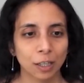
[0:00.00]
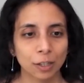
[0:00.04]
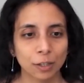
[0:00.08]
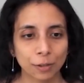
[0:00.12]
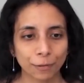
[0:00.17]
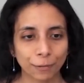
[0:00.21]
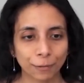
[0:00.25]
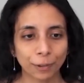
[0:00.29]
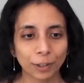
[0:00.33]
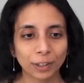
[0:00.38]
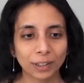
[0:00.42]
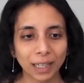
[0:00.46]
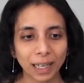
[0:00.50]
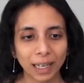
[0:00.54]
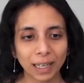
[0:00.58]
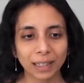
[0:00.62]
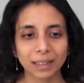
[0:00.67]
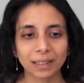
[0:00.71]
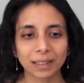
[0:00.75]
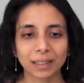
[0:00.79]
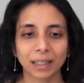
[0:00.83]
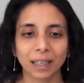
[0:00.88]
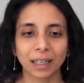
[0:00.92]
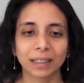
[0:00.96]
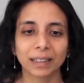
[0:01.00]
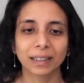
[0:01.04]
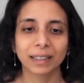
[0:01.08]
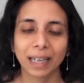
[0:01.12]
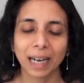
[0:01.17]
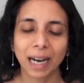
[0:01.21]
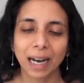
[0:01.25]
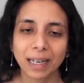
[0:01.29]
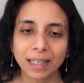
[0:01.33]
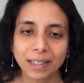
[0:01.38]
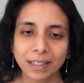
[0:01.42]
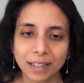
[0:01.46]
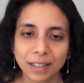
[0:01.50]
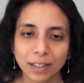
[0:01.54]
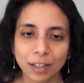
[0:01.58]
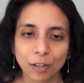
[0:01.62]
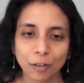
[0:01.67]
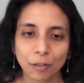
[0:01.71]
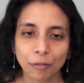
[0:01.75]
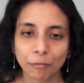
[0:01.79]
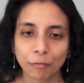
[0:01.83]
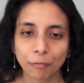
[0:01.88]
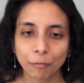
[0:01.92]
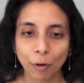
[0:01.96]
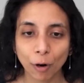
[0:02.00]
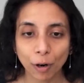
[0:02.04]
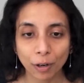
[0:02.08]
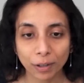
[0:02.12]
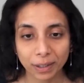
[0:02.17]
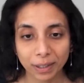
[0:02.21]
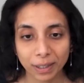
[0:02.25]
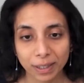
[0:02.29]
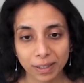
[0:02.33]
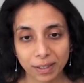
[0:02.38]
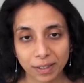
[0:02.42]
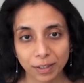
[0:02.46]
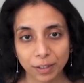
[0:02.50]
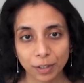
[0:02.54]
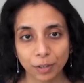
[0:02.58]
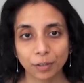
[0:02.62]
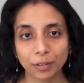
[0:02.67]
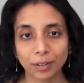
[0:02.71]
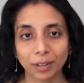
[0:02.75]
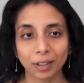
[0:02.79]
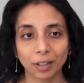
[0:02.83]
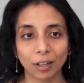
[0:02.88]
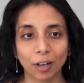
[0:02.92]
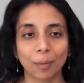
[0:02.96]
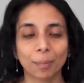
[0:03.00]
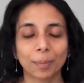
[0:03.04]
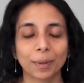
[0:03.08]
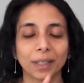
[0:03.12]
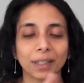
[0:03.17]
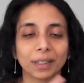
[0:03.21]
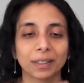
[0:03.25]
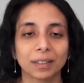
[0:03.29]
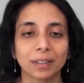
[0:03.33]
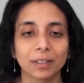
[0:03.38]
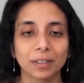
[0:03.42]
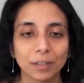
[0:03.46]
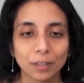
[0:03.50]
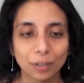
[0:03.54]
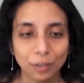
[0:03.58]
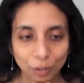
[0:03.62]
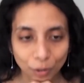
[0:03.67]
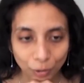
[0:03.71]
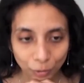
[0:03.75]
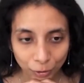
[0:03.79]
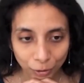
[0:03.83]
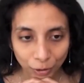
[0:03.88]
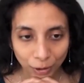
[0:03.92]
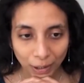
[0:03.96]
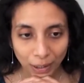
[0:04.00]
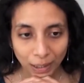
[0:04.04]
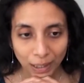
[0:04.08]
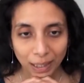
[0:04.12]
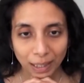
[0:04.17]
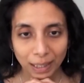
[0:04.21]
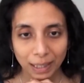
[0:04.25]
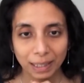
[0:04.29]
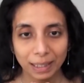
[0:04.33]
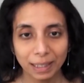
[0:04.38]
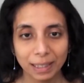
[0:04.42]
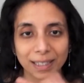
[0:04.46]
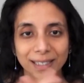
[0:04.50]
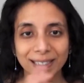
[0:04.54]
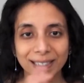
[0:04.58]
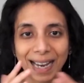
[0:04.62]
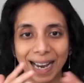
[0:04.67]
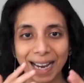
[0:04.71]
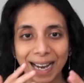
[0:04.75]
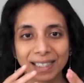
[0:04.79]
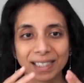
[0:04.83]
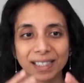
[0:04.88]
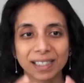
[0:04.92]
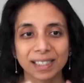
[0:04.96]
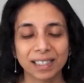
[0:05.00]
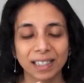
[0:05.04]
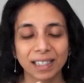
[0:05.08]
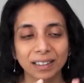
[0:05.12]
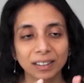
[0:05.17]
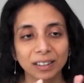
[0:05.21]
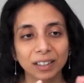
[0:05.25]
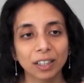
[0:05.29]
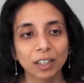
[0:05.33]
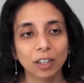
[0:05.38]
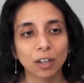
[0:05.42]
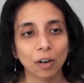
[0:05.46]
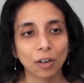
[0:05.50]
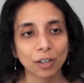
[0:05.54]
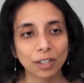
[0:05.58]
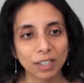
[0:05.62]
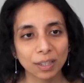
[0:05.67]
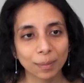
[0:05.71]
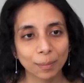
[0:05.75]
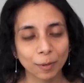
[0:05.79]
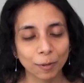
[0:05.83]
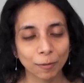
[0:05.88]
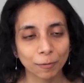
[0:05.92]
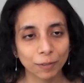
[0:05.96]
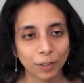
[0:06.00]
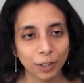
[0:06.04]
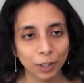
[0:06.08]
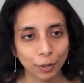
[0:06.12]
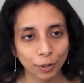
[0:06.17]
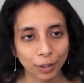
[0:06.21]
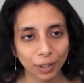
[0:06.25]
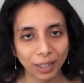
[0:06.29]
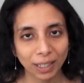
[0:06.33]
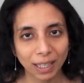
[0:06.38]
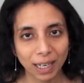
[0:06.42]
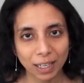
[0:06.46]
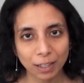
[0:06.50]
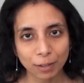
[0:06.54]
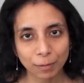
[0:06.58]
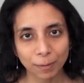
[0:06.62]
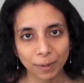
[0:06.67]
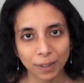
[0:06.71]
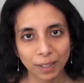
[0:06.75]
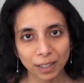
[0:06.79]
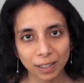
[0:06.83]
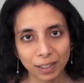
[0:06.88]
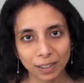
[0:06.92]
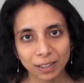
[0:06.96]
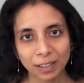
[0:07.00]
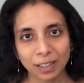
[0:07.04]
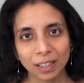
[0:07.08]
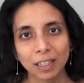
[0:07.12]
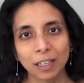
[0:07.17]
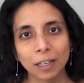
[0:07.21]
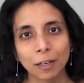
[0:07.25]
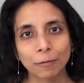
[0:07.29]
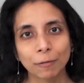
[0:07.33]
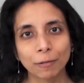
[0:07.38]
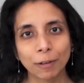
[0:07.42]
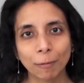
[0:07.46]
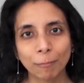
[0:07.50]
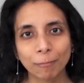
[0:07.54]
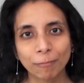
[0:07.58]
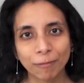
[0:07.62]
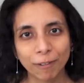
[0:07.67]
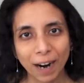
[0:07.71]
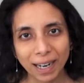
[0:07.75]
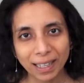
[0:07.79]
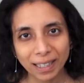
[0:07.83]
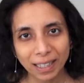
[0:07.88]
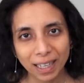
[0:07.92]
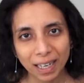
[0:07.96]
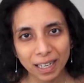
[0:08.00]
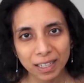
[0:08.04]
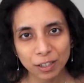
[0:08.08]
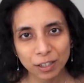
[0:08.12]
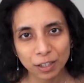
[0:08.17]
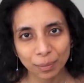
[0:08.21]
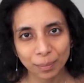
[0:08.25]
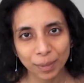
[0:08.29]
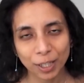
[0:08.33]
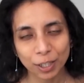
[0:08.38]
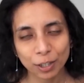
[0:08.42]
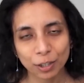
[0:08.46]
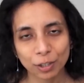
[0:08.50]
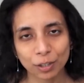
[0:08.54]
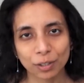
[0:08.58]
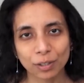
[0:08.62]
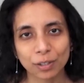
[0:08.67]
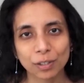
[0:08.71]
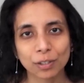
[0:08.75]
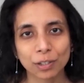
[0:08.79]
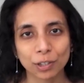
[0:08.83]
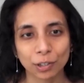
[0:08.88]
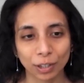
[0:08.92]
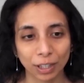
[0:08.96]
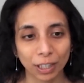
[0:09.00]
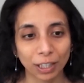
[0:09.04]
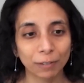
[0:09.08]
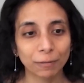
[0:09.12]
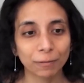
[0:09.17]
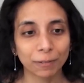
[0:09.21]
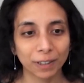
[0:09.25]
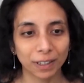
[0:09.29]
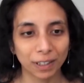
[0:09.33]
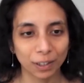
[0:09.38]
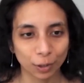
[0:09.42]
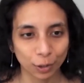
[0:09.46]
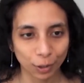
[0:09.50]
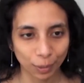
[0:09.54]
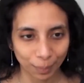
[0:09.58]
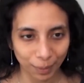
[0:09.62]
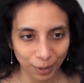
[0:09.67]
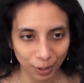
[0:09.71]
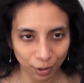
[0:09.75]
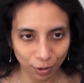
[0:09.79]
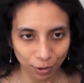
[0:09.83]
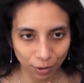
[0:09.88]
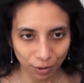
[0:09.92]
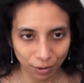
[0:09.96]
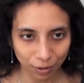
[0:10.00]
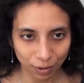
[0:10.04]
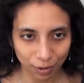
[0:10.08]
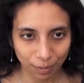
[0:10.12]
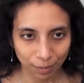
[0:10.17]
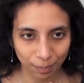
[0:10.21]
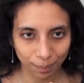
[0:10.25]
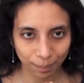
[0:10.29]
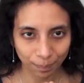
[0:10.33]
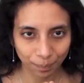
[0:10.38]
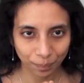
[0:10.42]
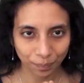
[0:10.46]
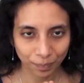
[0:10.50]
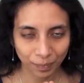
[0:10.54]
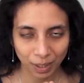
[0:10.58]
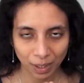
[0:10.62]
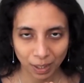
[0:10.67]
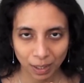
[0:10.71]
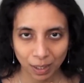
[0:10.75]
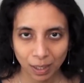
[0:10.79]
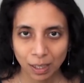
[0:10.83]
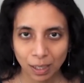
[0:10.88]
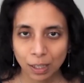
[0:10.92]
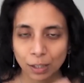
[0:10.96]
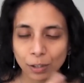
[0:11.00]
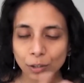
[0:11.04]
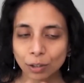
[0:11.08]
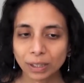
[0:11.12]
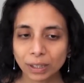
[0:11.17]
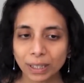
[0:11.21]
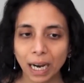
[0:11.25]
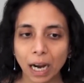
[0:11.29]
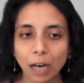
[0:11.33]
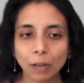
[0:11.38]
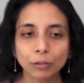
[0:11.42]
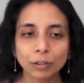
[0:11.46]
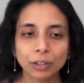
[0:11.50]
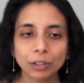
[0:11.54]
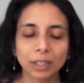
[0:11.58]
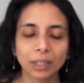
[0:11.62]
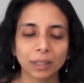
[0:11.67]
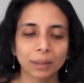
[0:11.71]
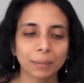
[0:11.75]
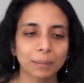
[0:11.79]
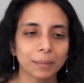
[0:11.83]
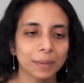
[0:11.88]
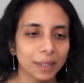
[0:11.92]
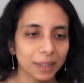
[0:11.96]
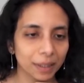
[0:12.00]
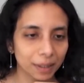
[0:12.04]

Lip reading: So for that, the idea of what these neural operators do is extend the concept of neural networks from finite dimensions to infinite dimensions. So the outcome